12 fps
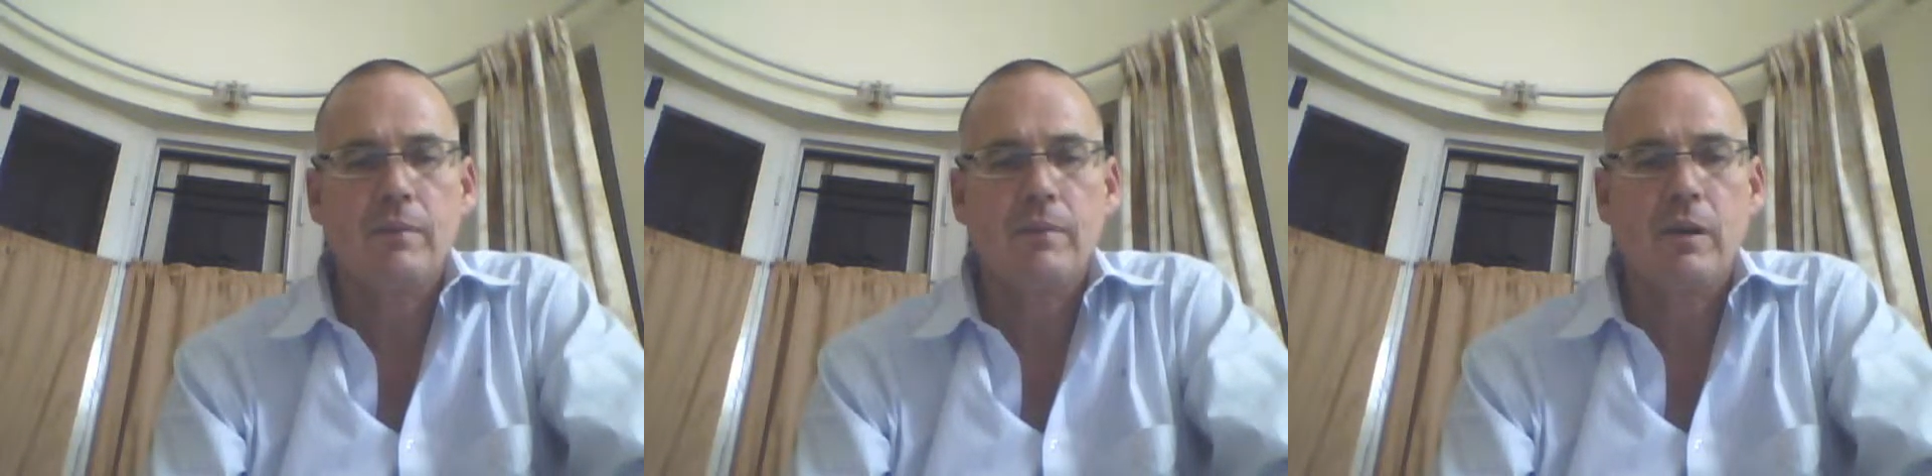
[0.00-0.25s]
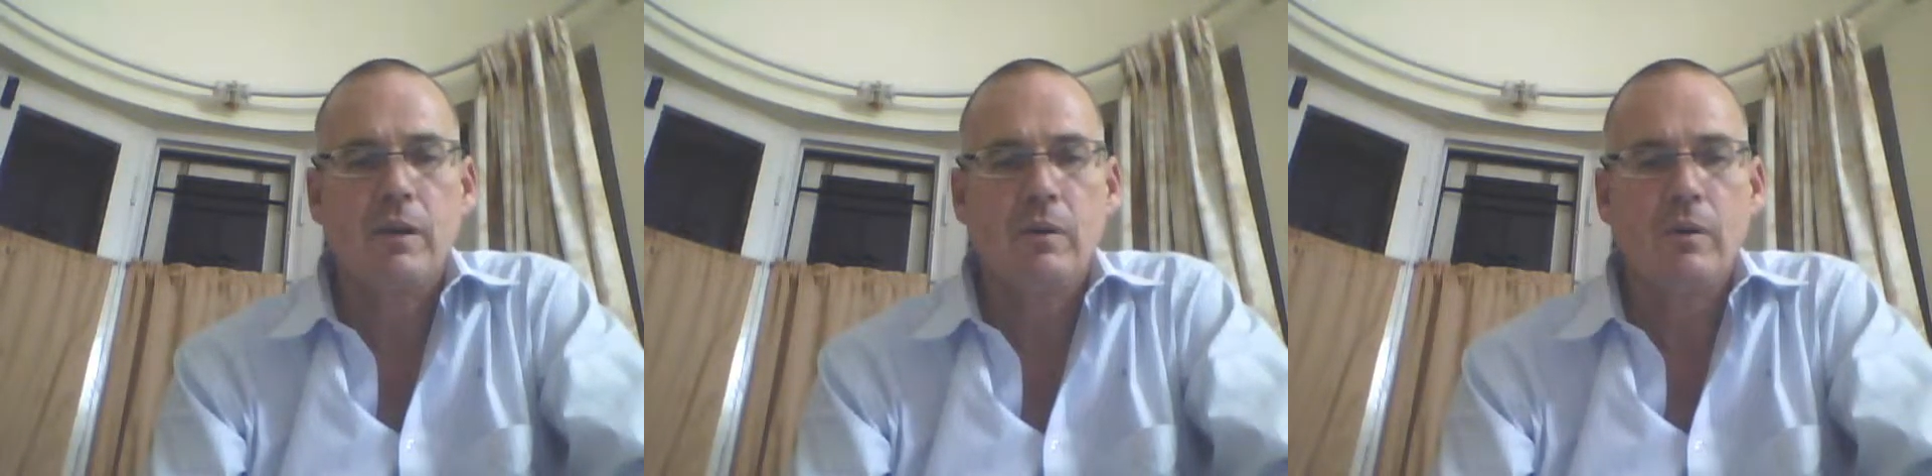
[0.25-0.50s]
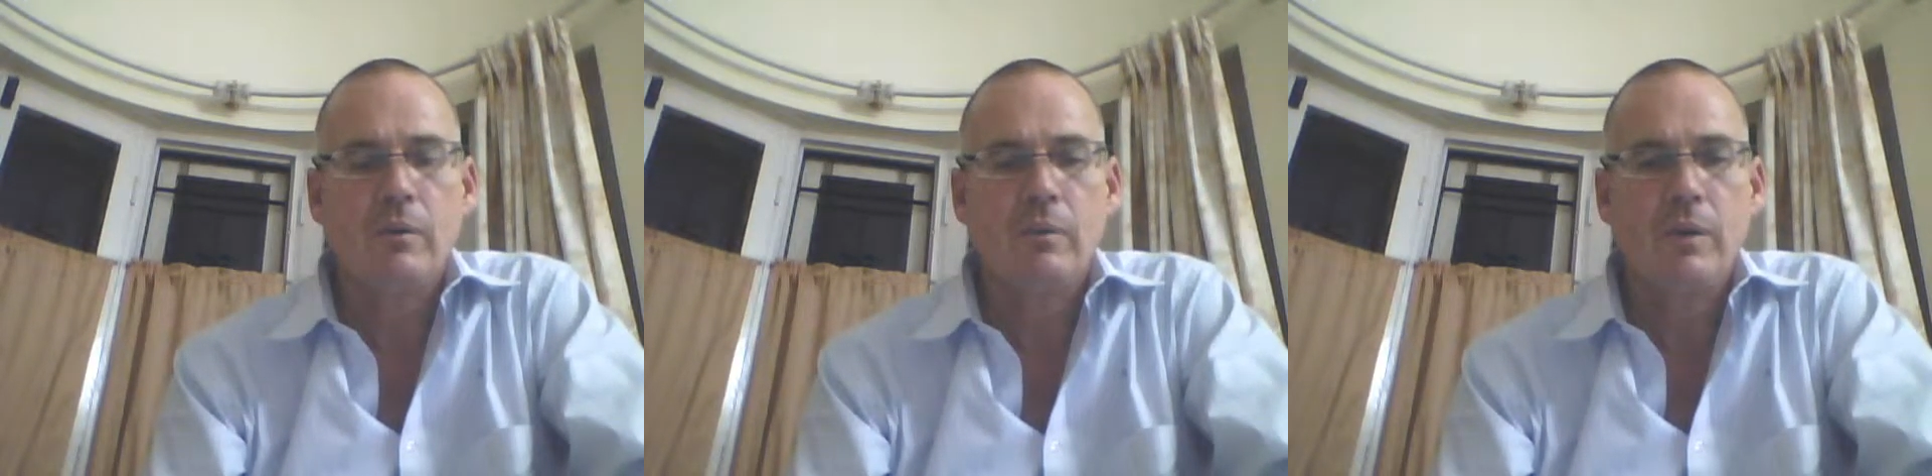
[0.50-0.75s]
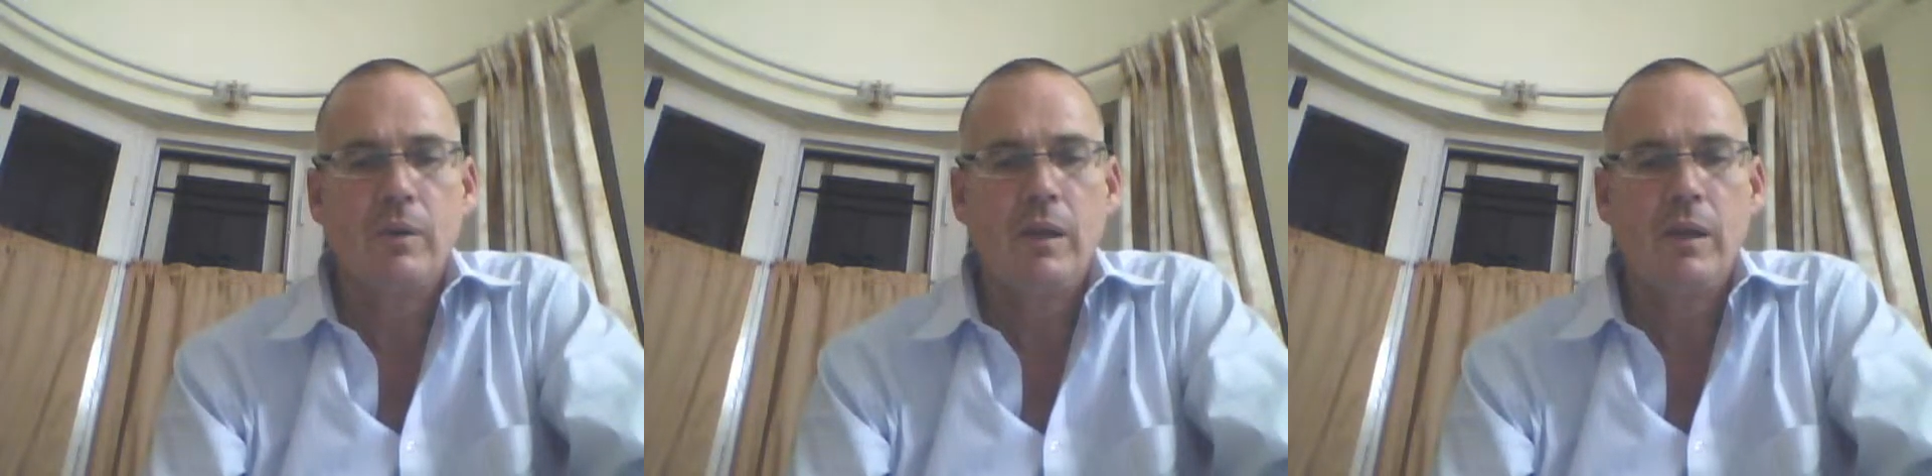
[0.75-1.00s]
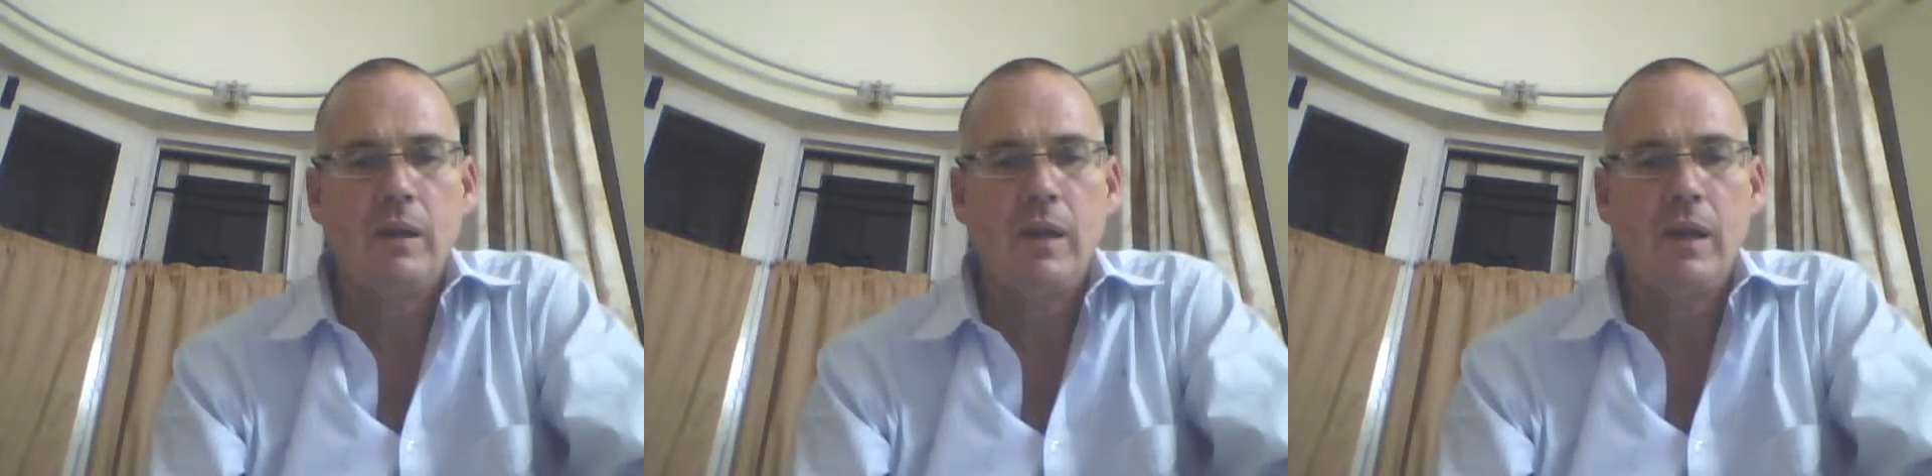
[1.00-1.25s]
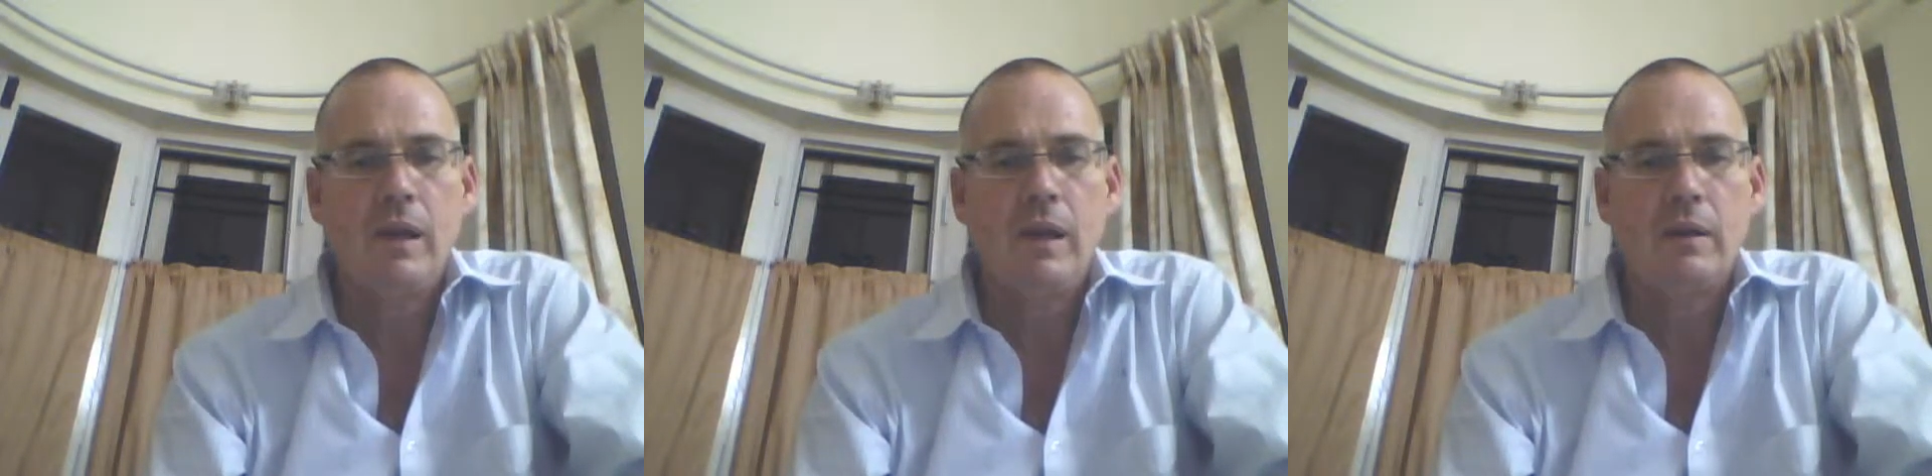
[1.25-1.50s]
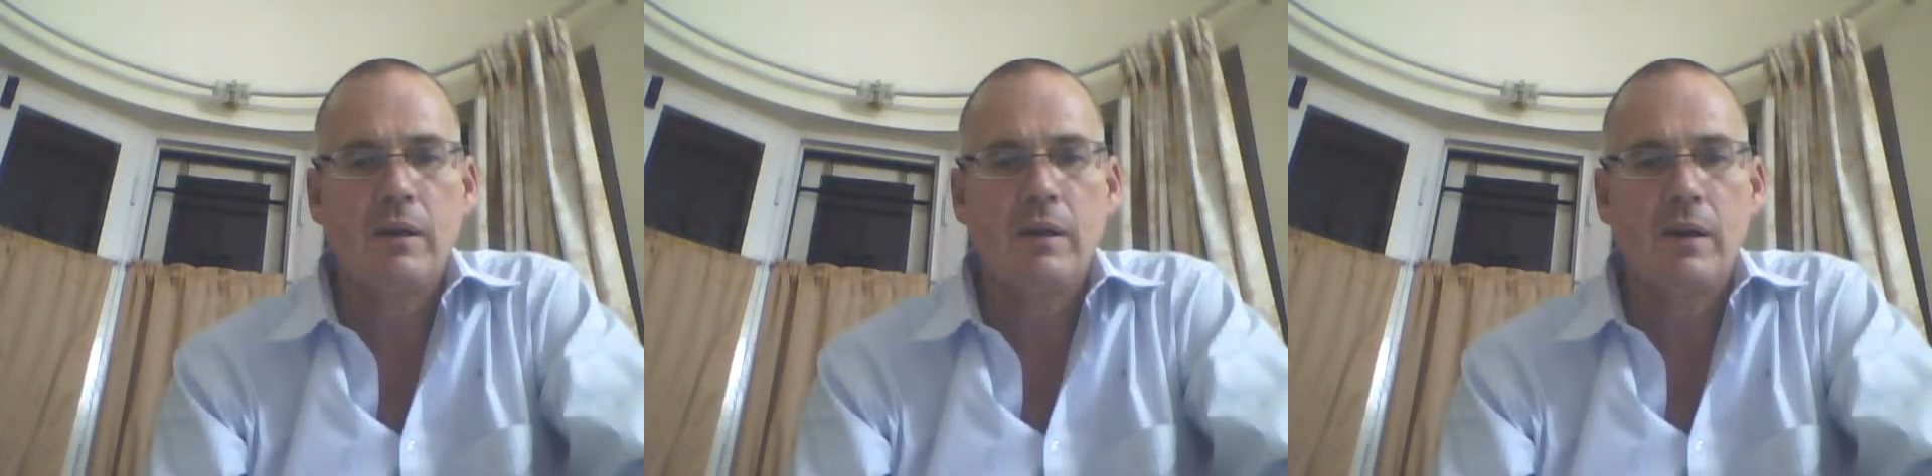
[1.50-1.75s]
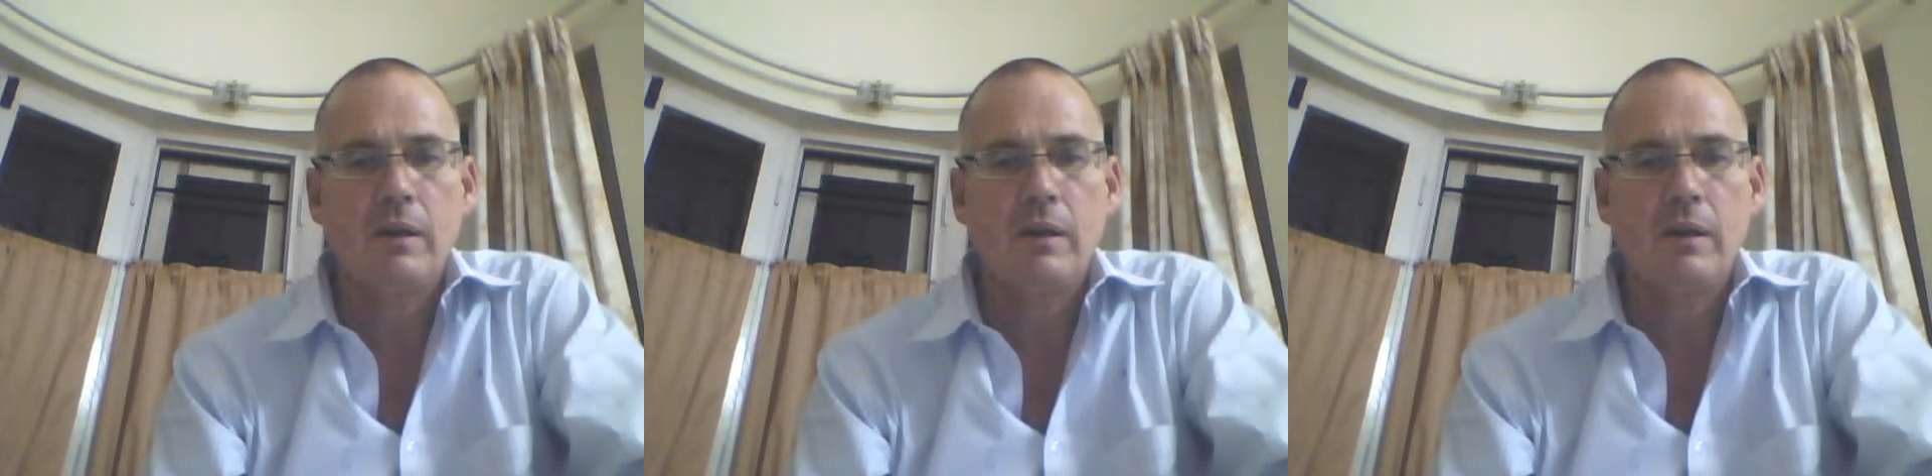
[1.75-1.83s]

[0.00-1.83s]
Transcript: you know, we can